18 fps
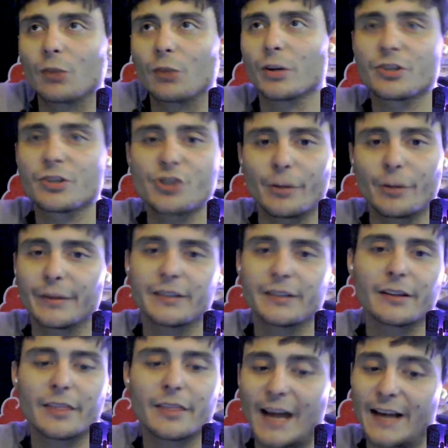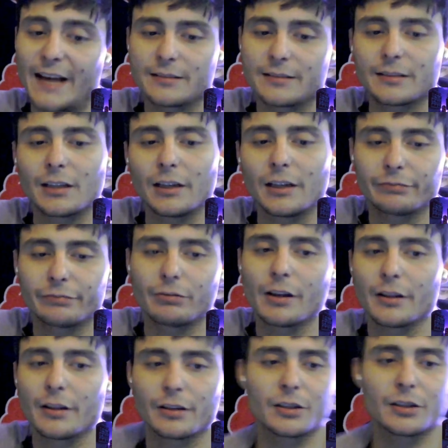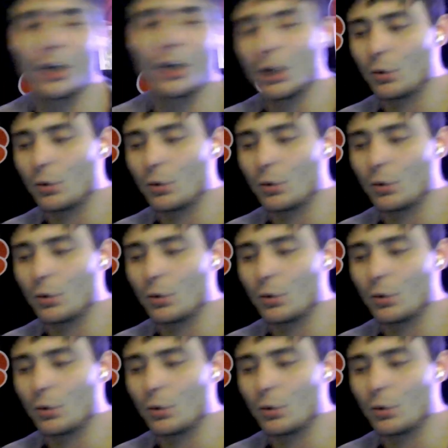want to jump into that stuff, whether